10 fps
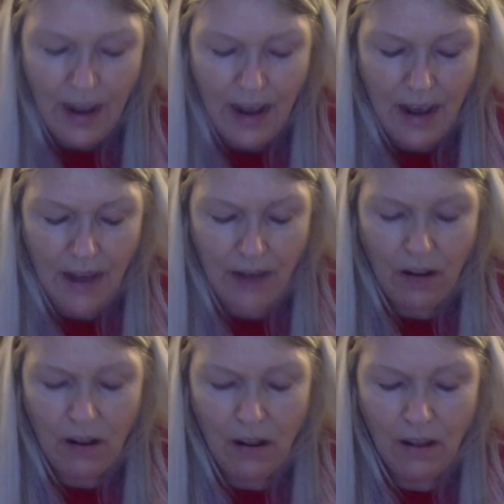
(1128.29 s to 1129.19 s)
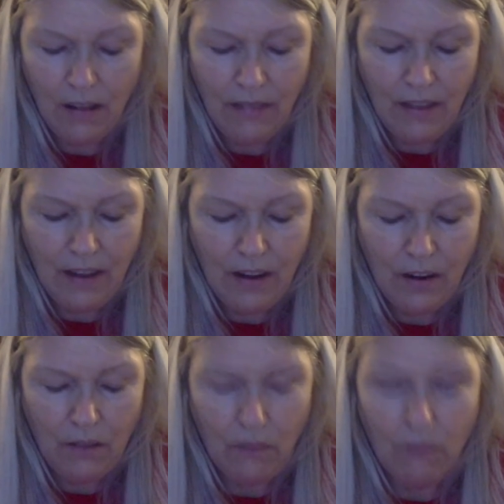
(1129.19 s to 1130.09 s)
And all of
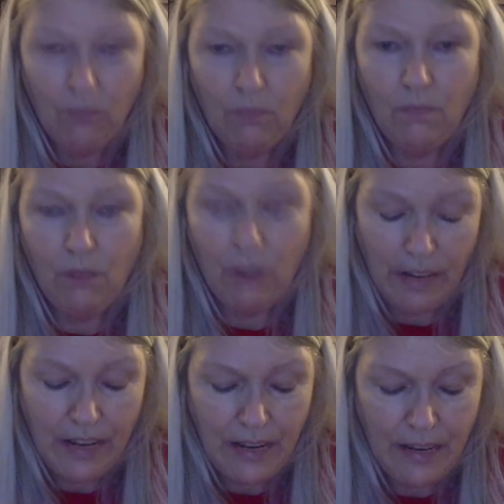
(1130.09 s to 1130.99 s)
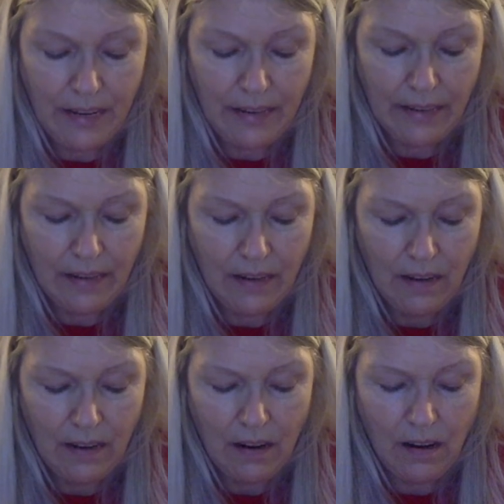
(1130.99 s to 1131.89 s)
their marquees
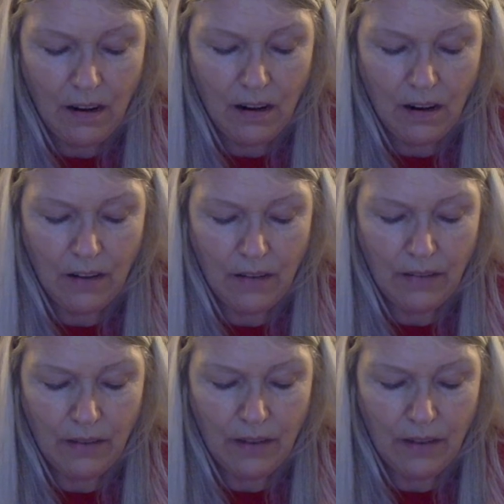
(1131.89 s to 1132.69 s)
are